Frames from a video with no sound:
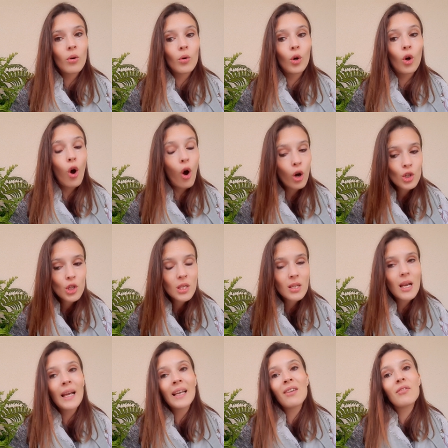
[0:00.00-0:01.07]
costs,
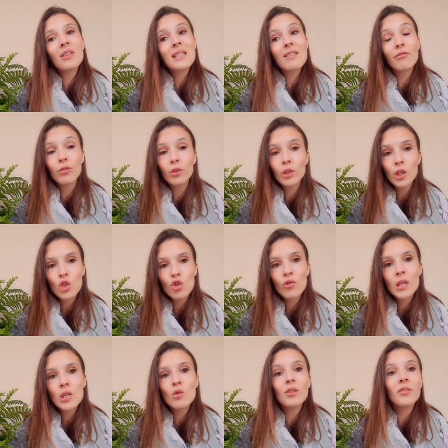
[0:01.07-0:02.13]
and if it's a full
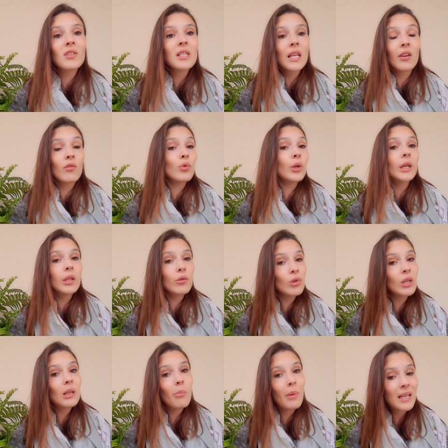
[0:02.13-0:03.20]
insurance or if it's like a really,
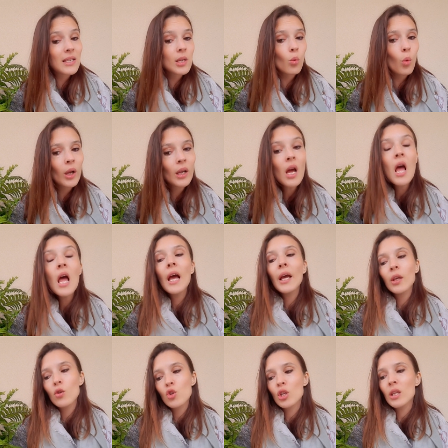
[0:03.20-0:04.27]
really basic one.
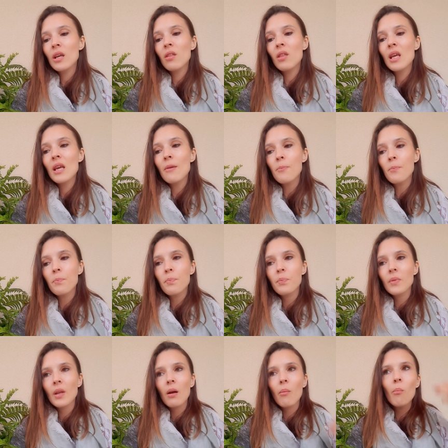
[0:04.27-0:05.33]
Usually the
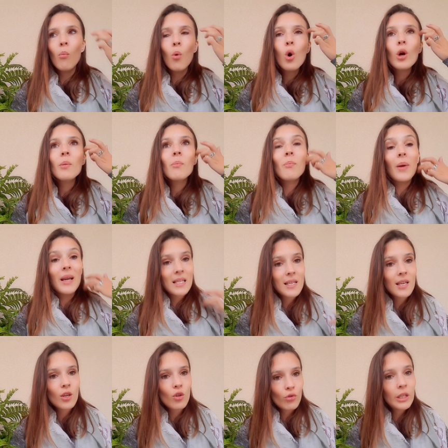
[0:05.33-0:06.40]
more
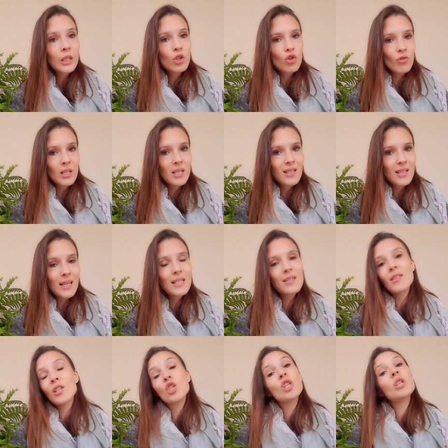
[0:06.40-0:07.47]
basic your insurance is,
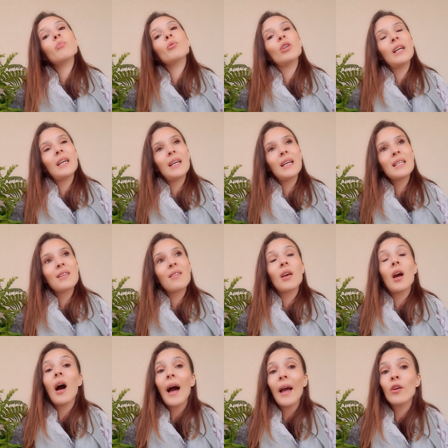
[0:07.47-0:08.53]
the cheaper it is, the
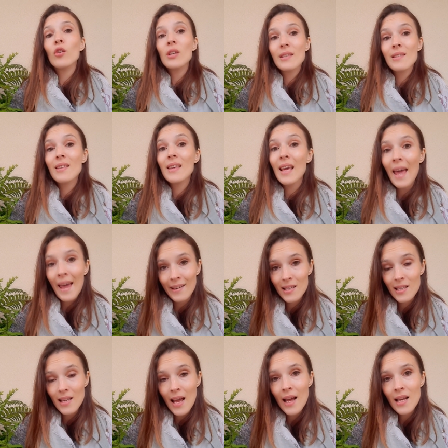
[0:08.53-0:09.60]
higher is the
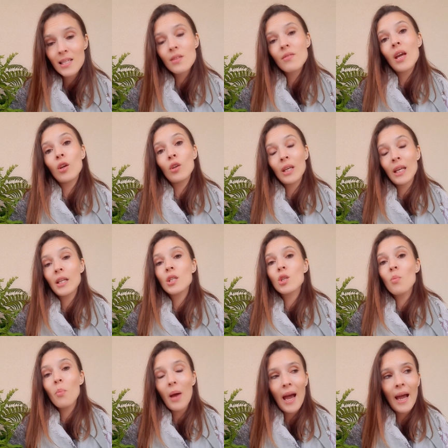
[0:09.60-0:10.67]
excess that you need to
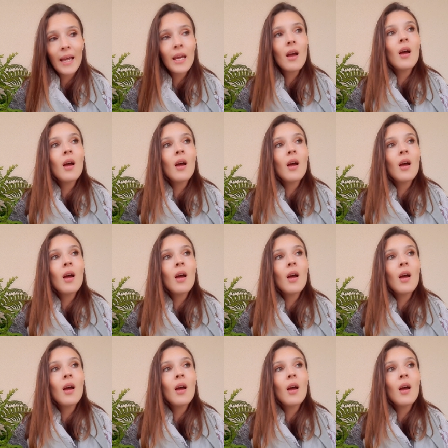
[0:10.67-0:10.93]
pay